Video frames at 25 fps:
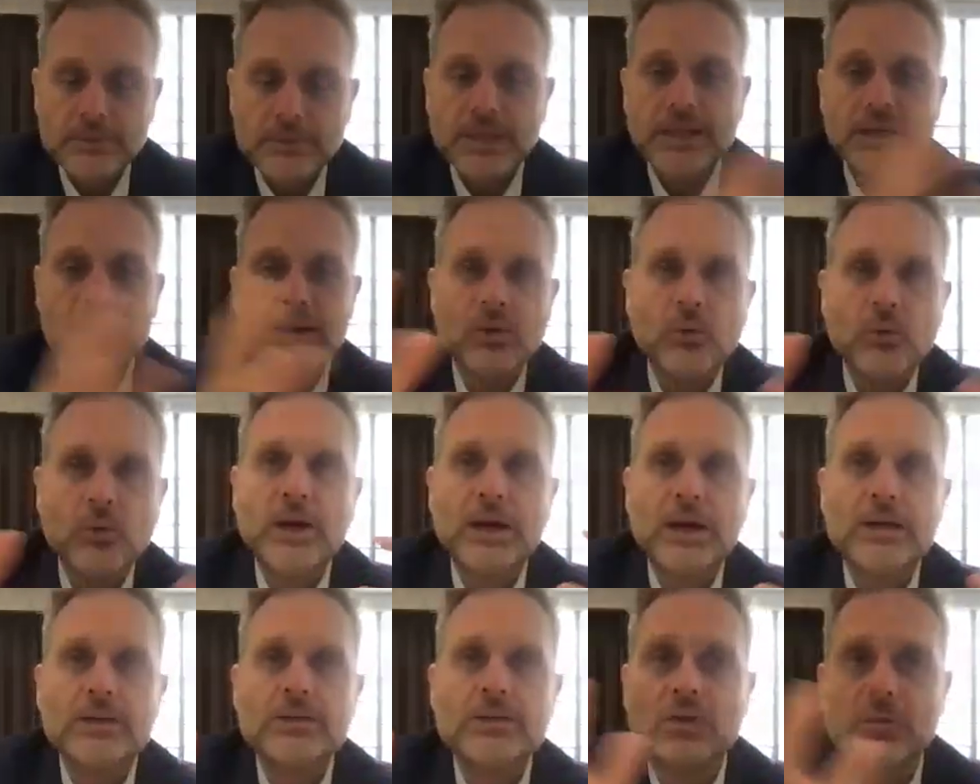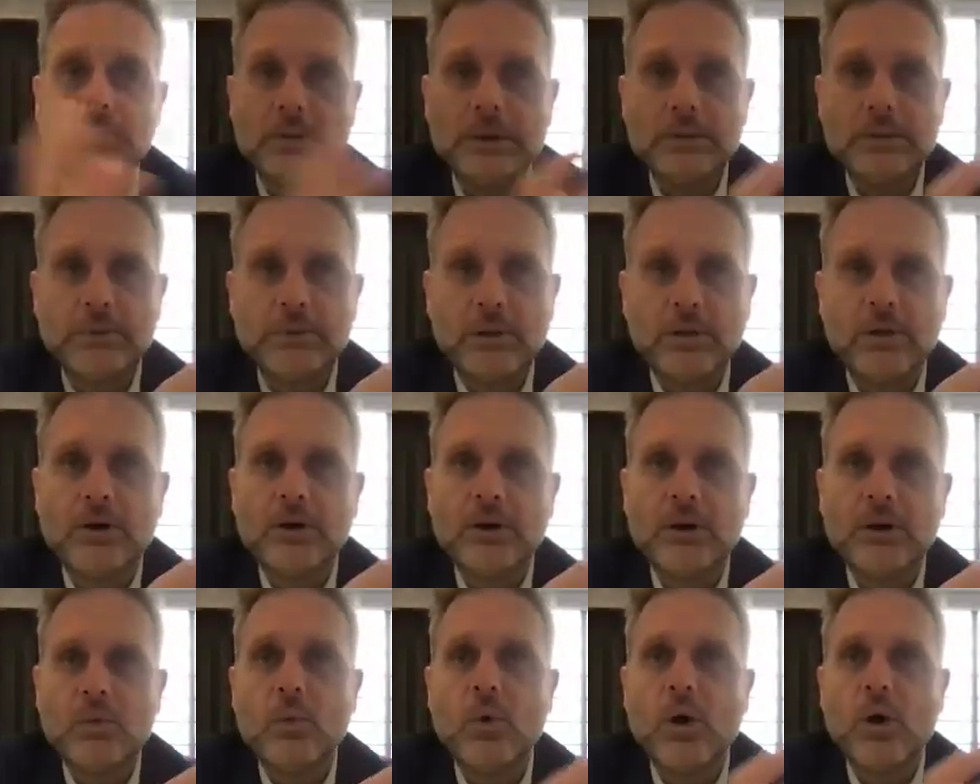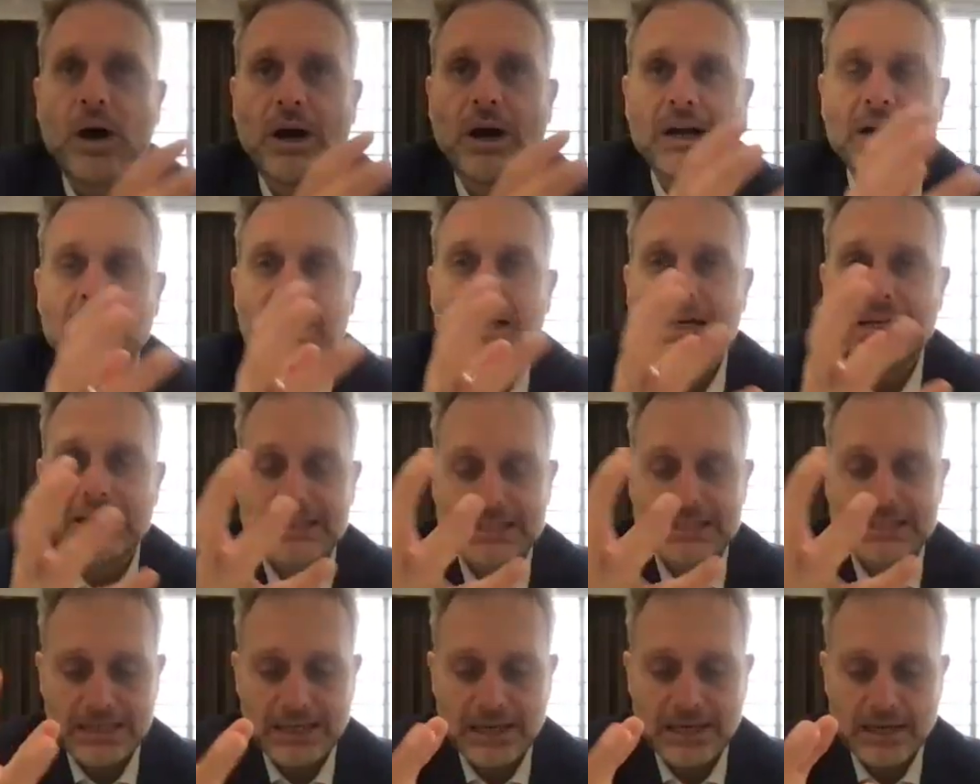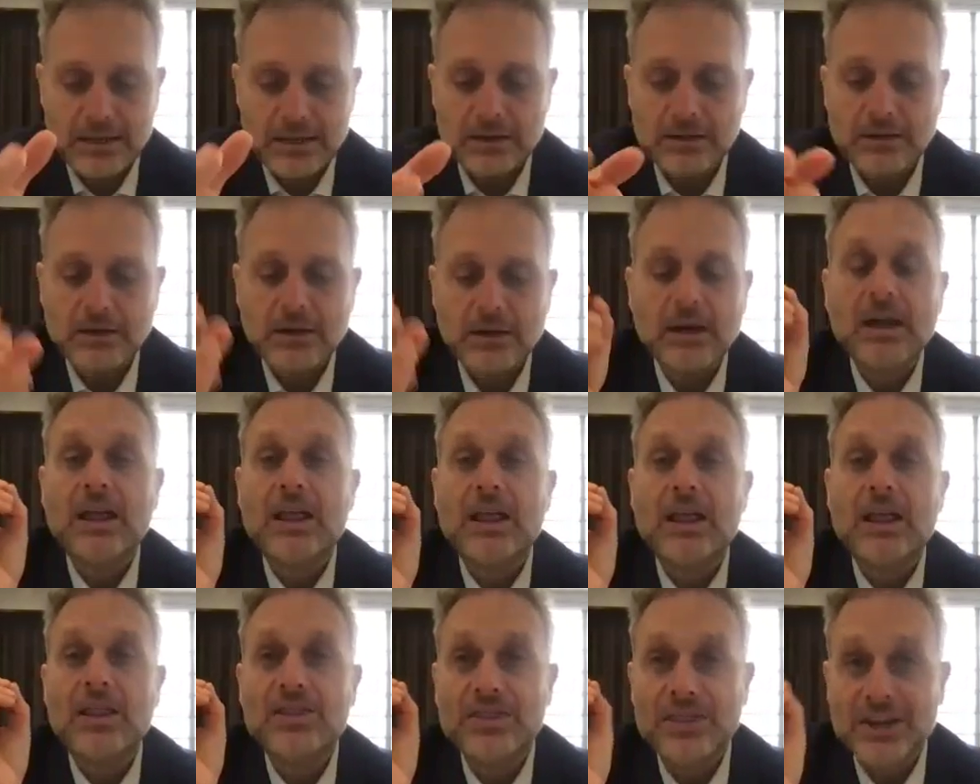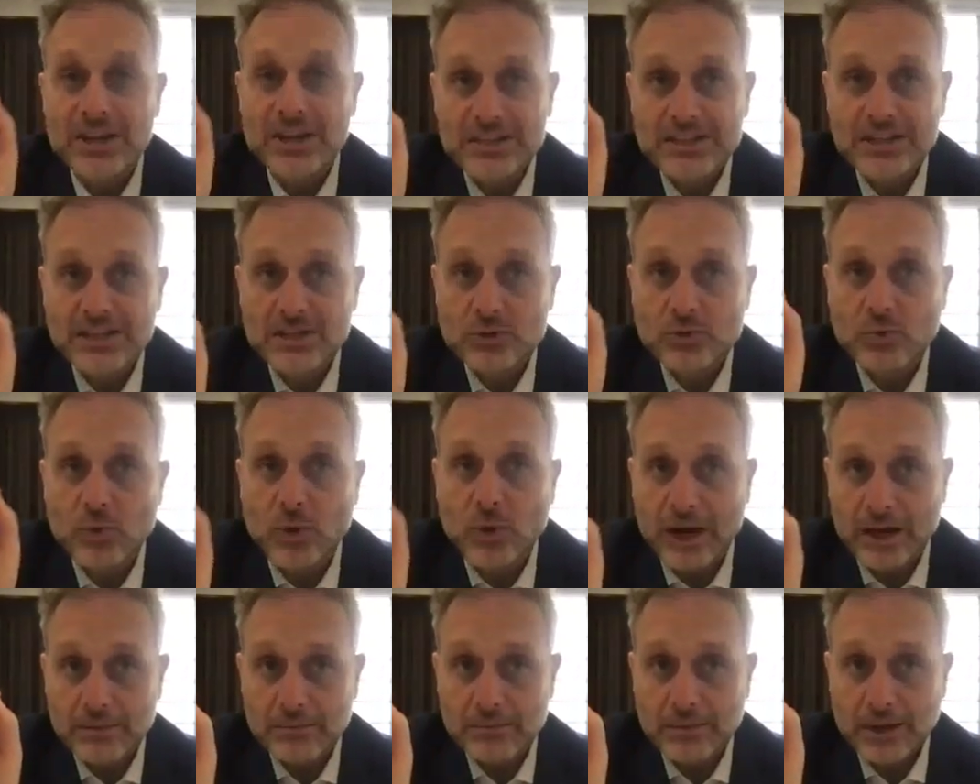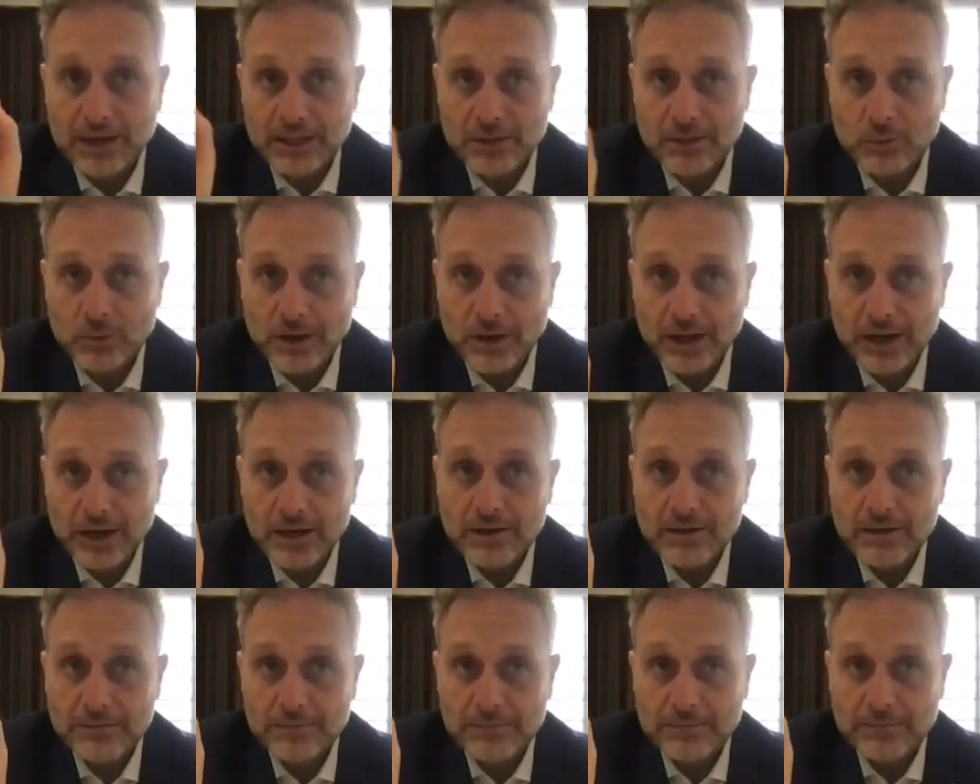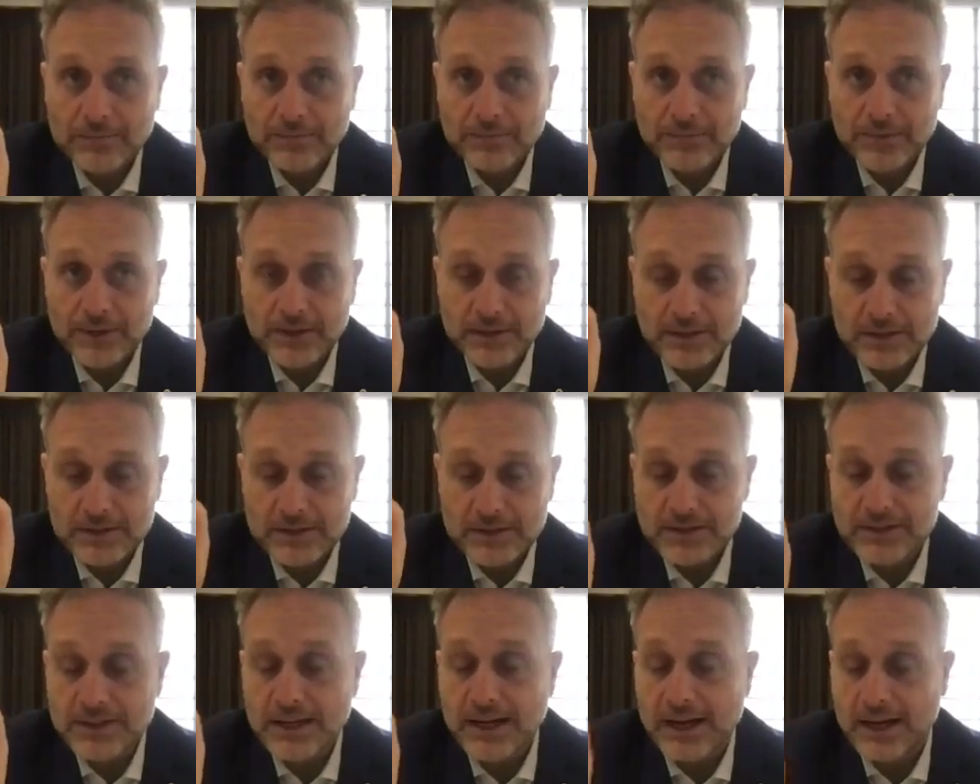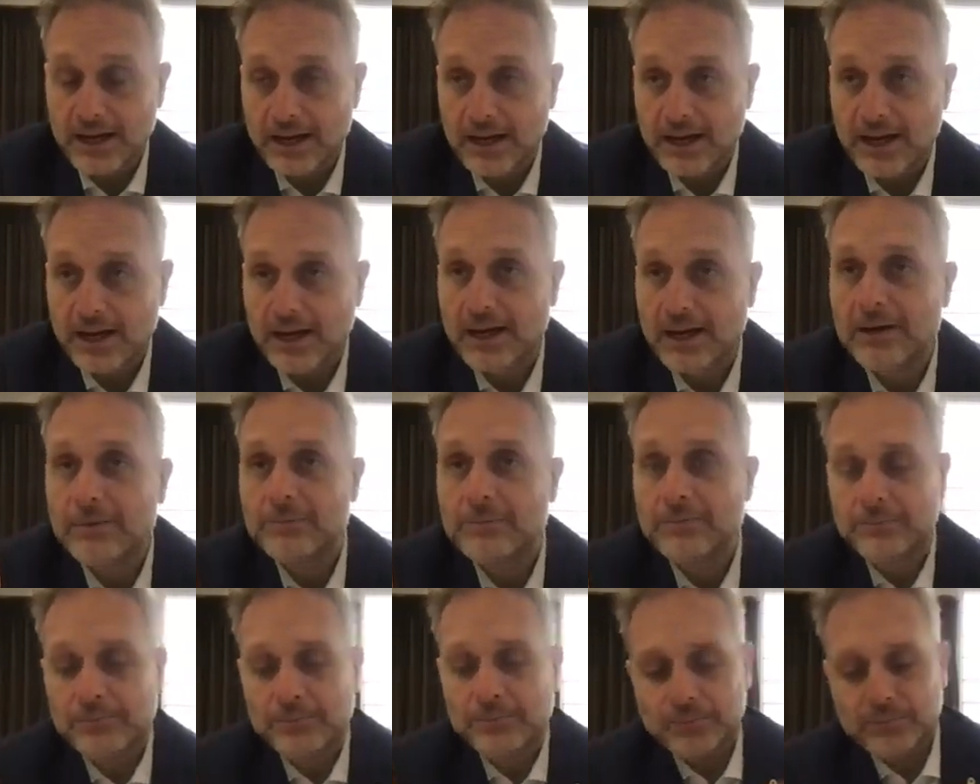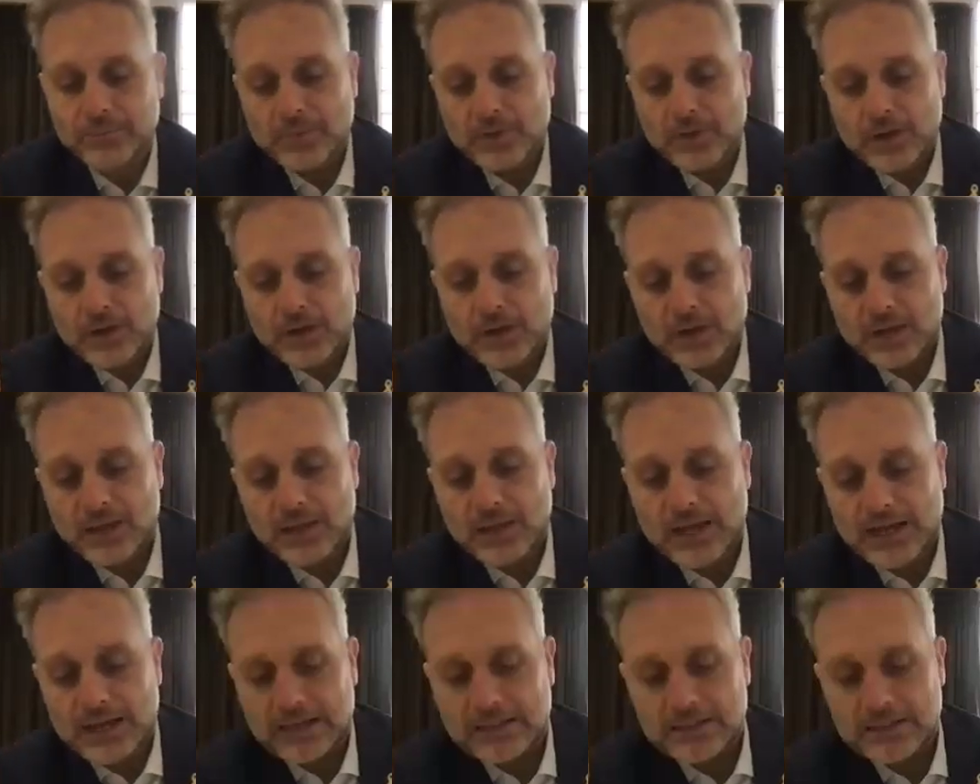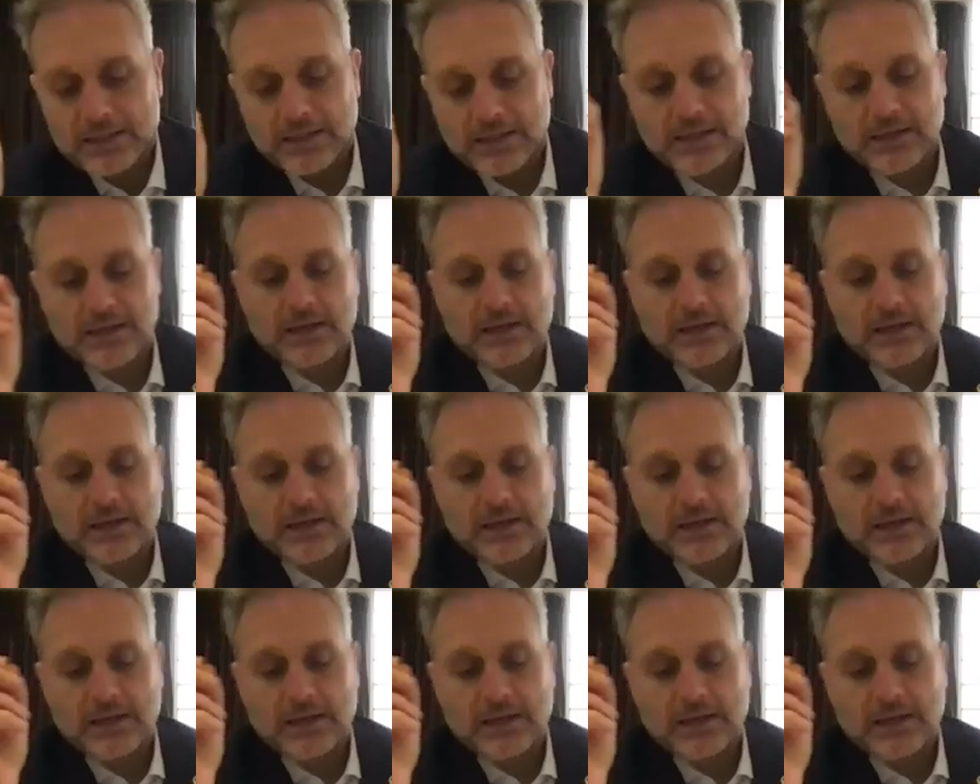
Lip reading: Either way, so people are going to walk together. This is why, by the way, and this is the halacha, that